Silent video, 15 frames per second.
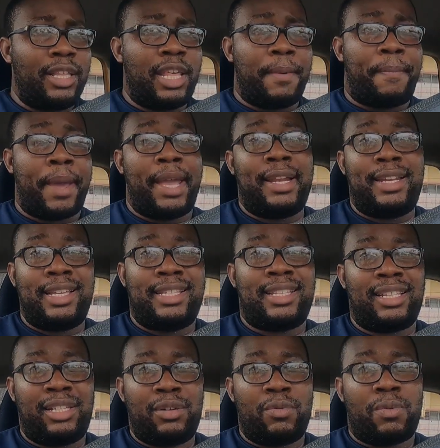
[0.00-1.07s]
They pay
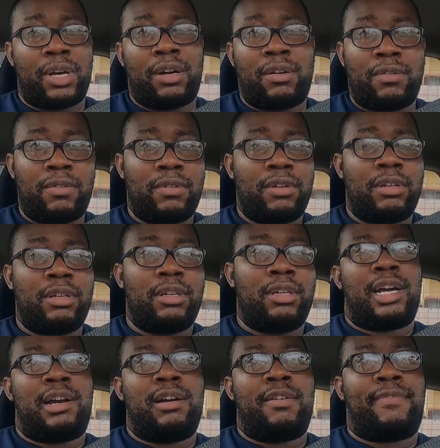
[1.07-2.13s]
decently well.
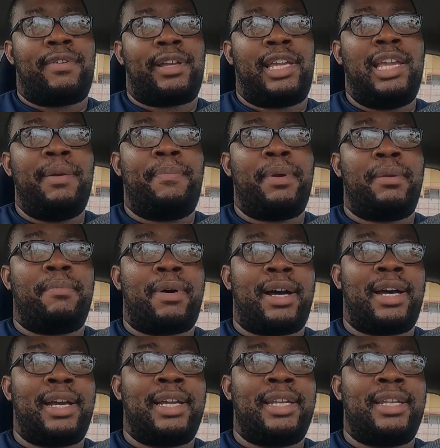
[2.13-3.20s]
However, keep in
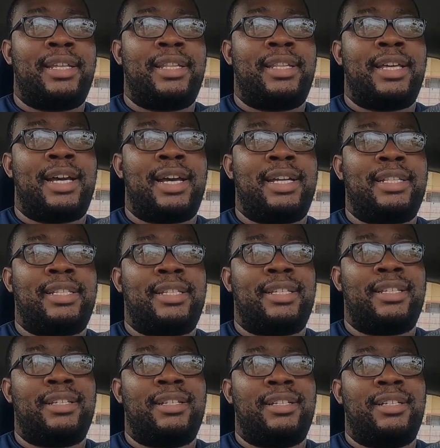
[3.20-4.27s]
mind
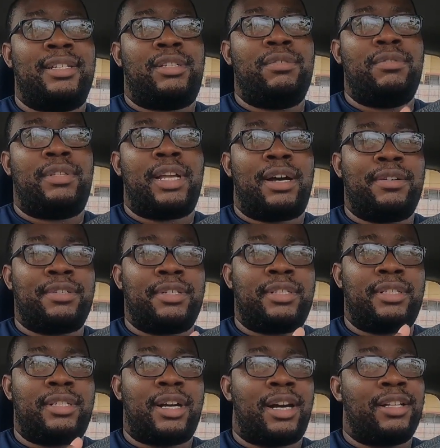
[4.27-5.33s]
that
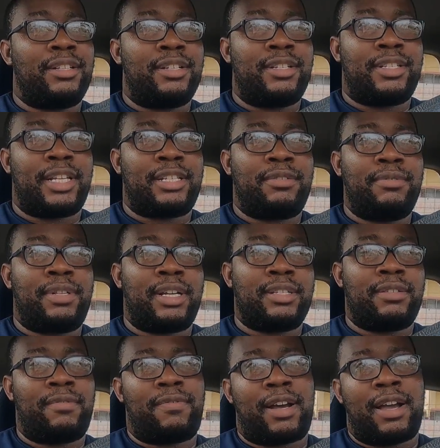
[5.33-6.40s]
$2,000, like
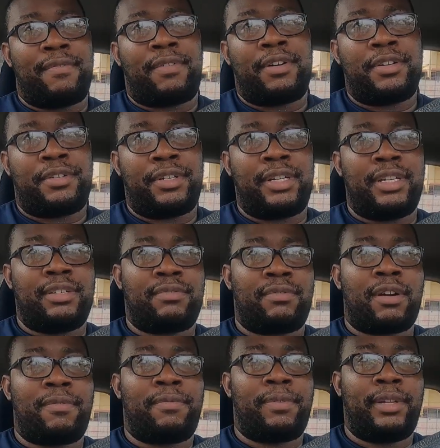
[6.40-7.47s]
$2,500, is
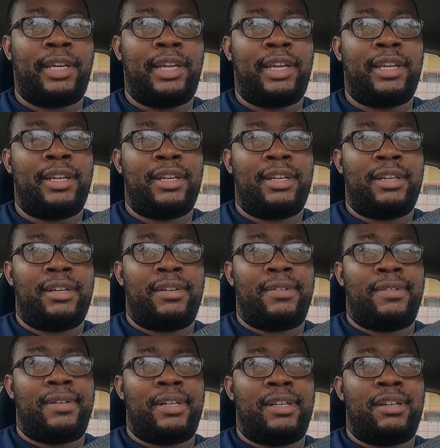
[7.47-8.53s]
roughly
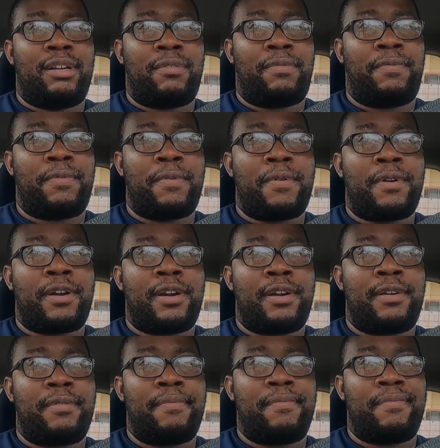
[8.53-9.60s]
enough
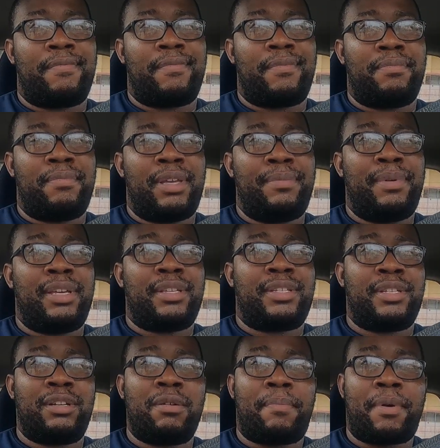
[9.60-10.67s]
for maybe a
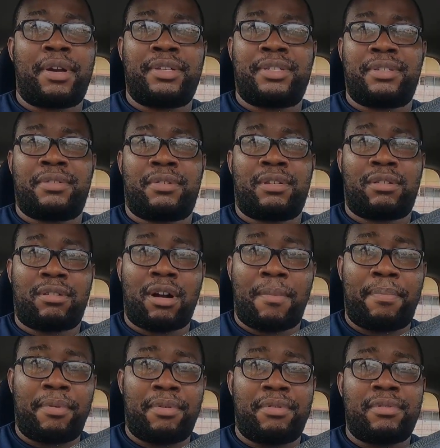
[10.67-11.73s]
single person or a
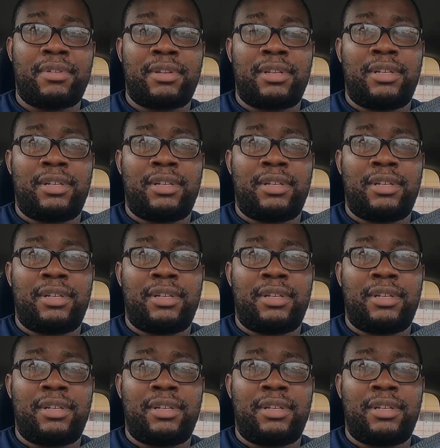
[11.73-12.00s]
couple.